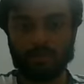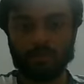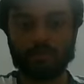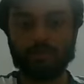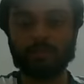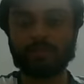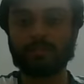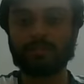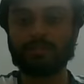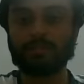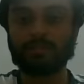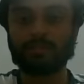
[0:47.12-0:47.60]

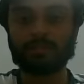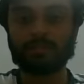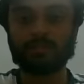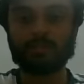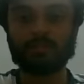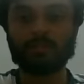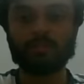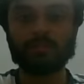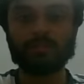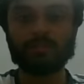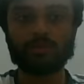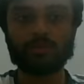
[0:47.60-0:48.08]
Louis
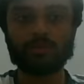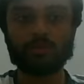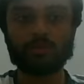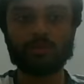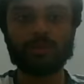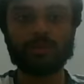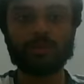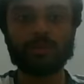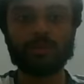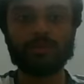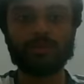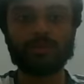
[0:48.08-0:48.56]
XVI was the
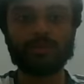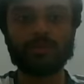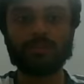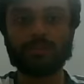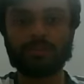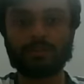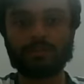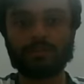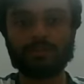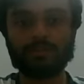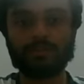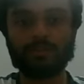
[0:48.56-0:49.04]
ruler when
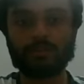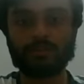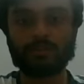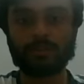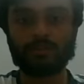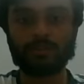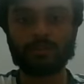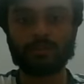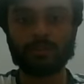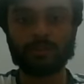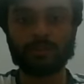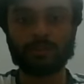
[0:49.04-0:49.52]
this
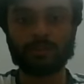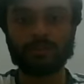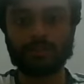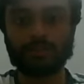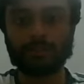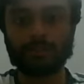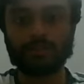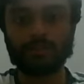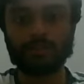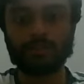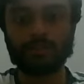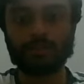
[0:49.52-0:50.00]
revolution
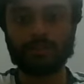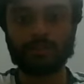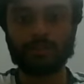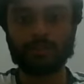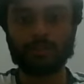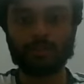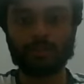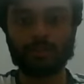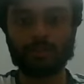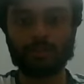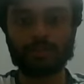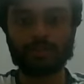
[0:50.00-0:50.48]

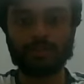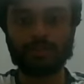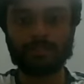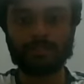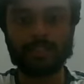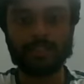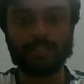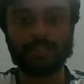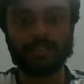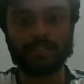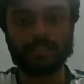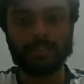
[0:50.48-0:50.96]
of
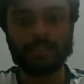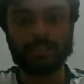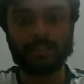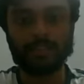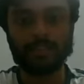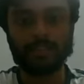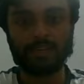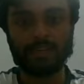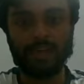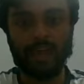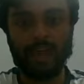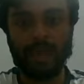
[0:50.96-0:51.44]
1789
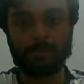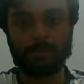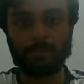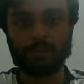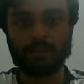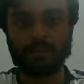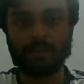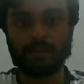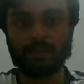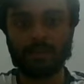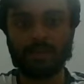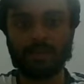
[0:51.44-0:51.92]

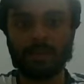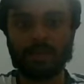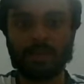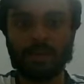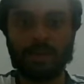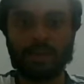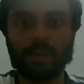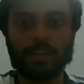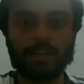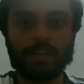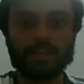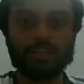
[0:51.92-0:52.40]
happened.
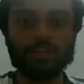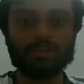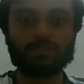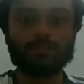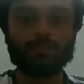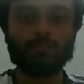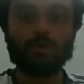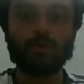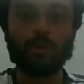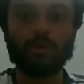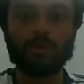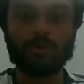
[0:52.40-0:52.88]
He
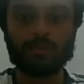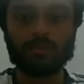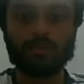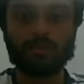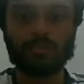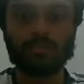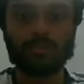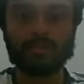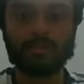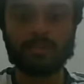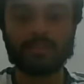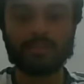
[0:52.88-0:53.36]

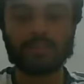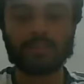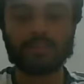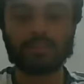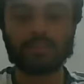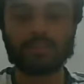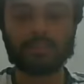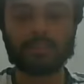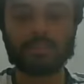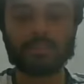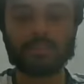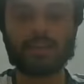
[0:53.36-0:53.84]

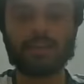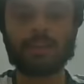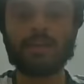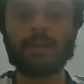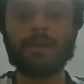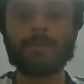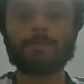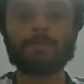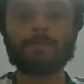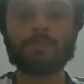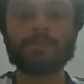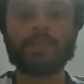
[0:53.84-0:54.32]
sponsored the
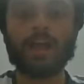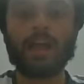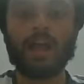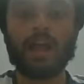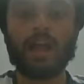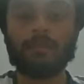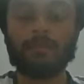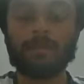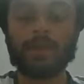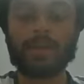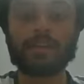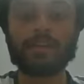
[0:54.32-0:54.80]

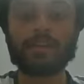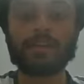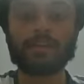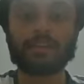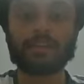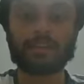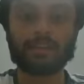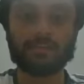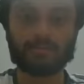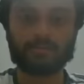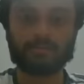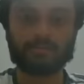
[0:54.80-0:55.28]

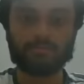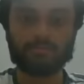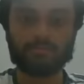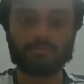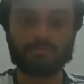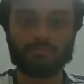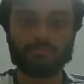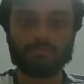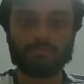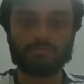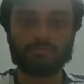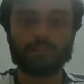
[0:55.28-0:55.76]
American
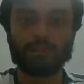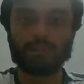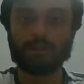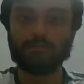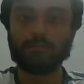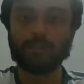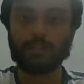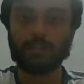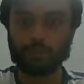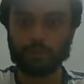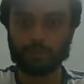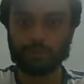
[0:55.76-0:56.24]

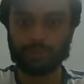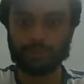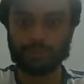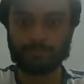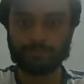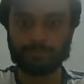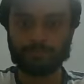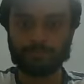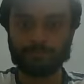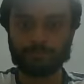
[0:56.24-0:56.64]
Revolution.